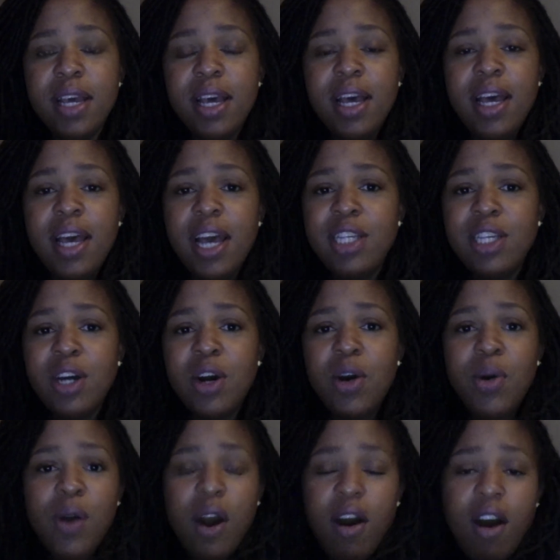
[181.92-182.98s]
And
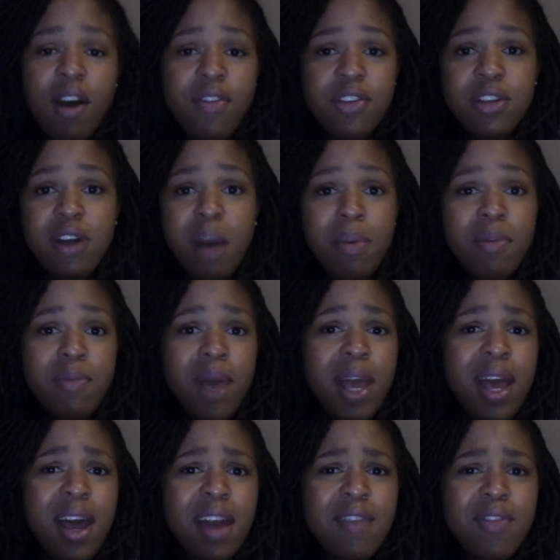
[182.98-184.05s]
so off the top of my
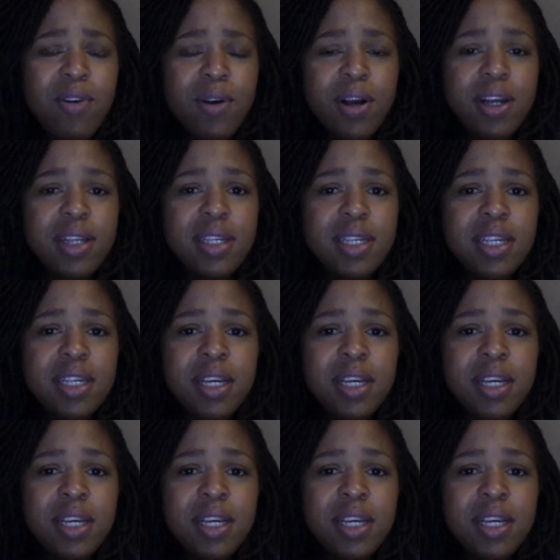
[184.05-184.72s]
head, of course,